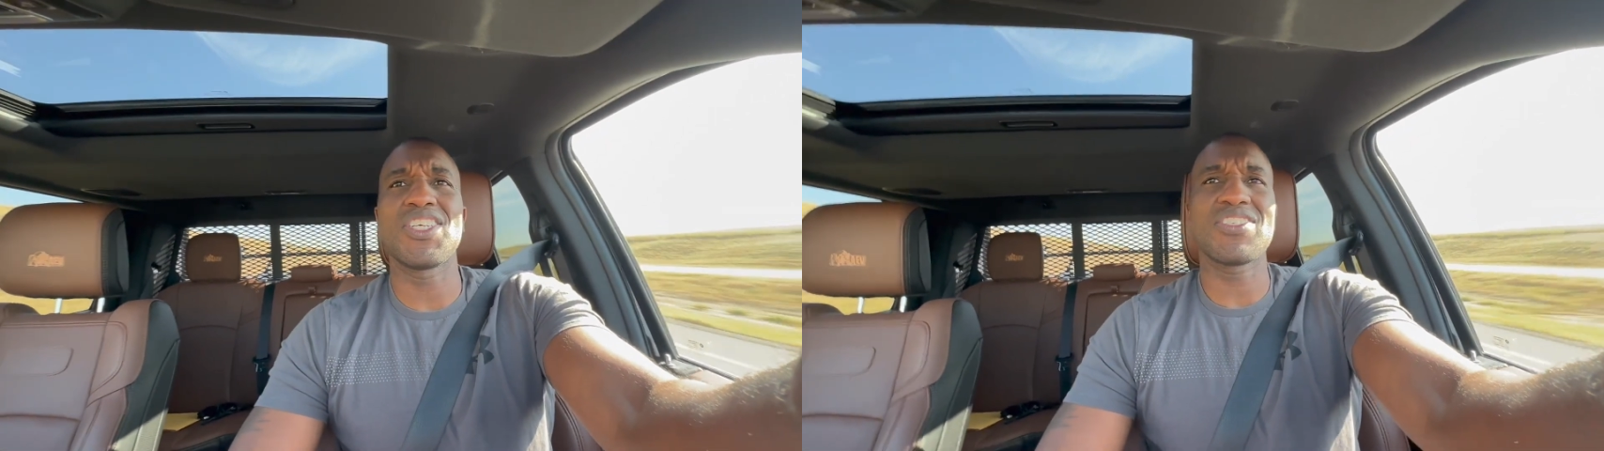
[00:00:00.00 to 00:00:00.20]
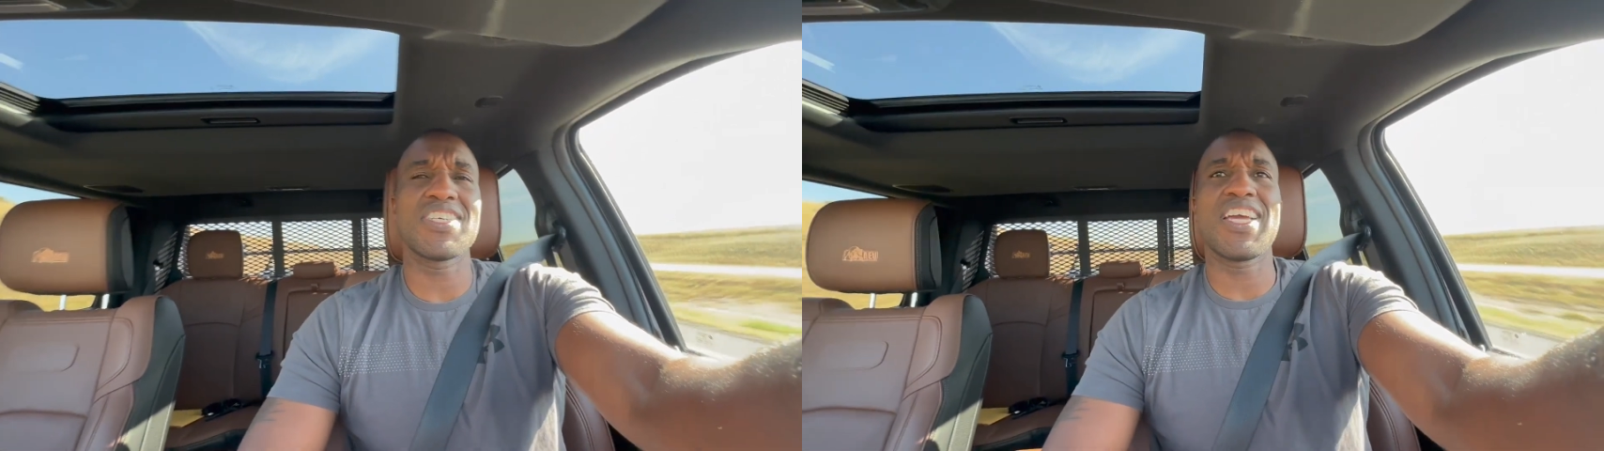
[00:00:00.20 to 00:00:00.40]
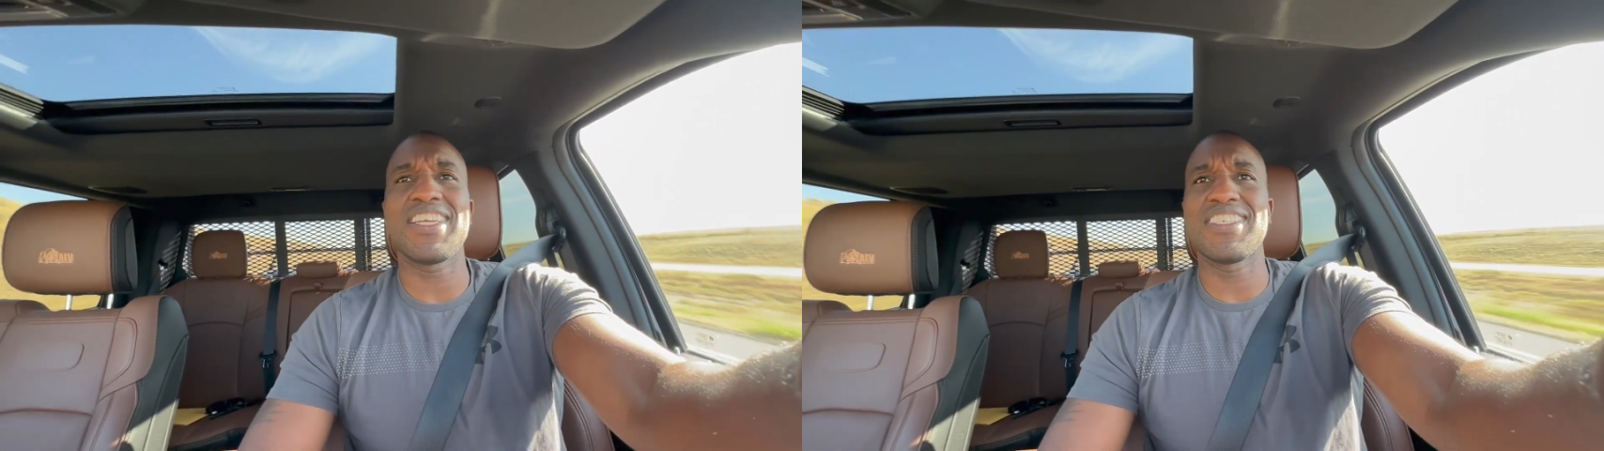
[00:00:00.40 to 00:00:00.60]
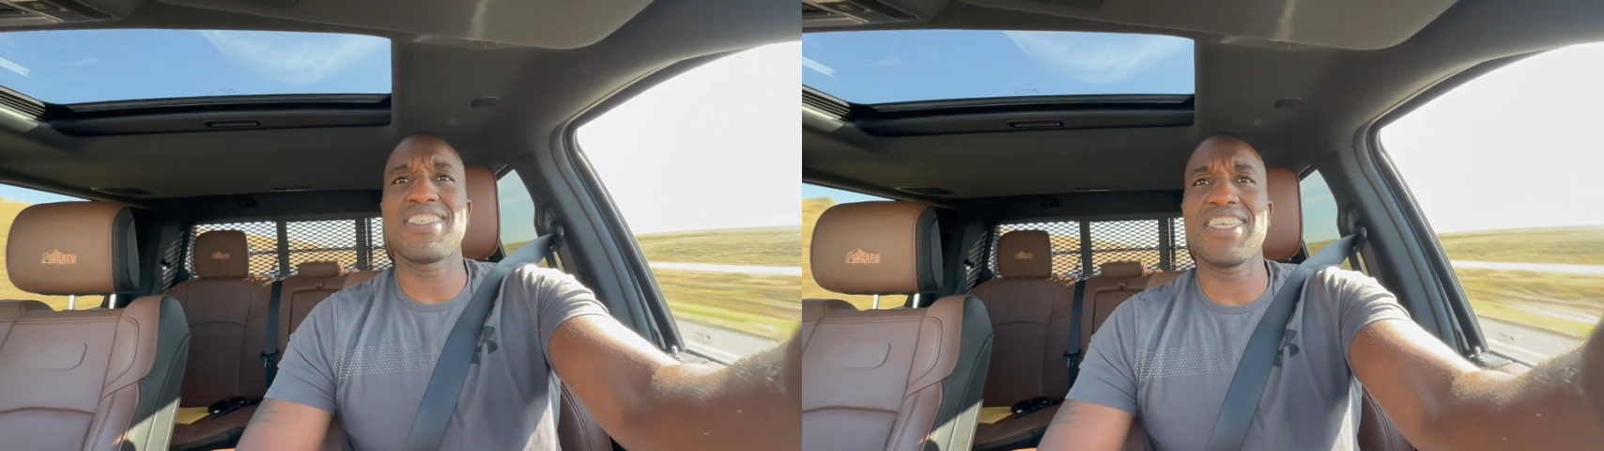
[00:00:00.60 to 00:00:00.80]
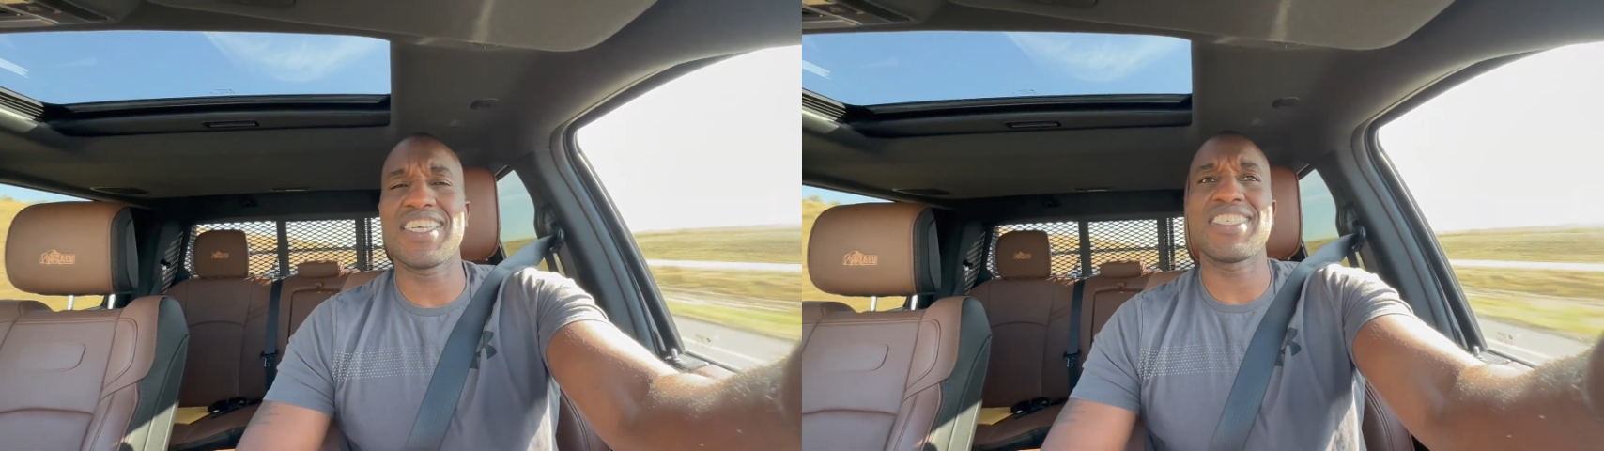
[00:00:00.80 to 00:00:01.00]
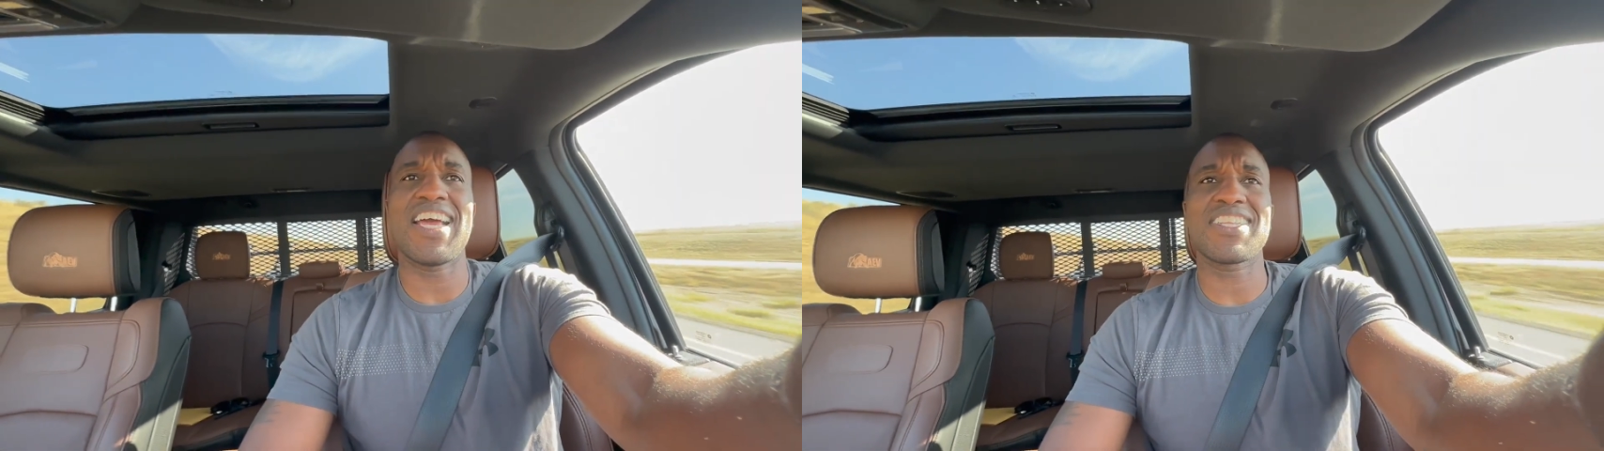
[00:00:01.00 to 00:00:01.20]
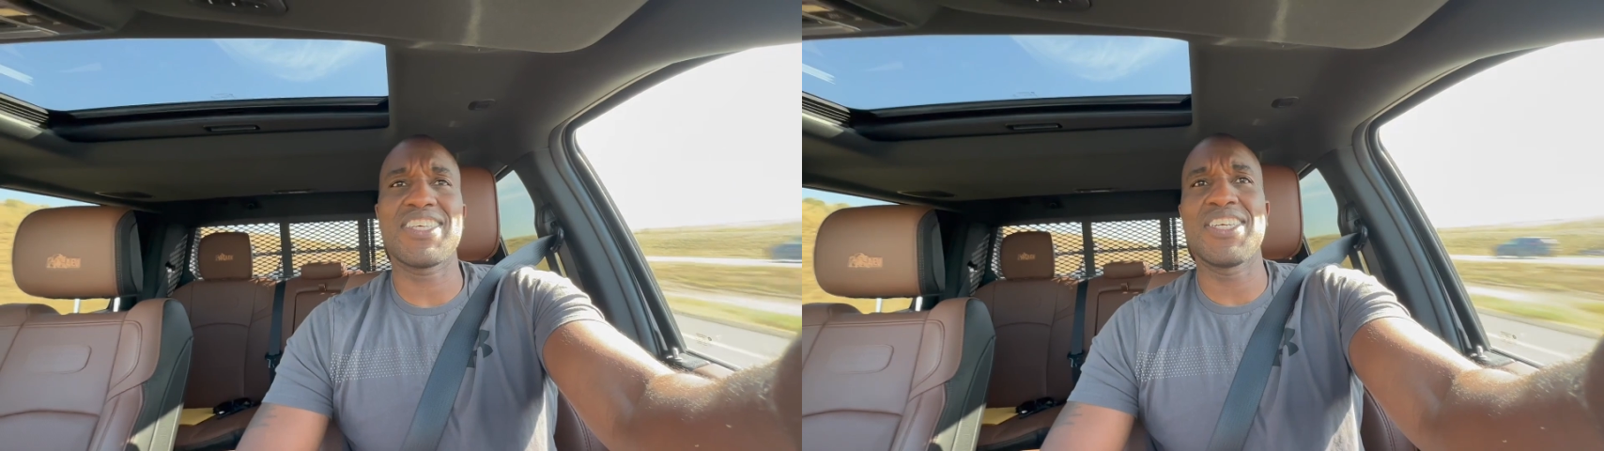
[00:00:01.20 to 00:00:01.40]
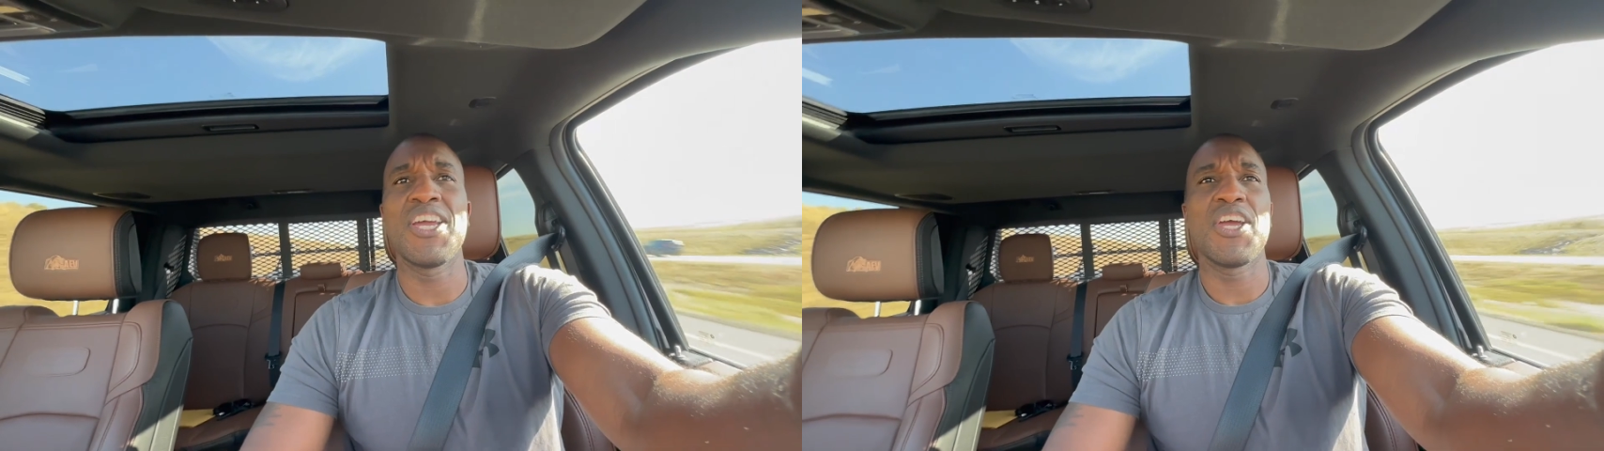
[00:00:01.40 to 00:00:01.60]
just to kind of see exactly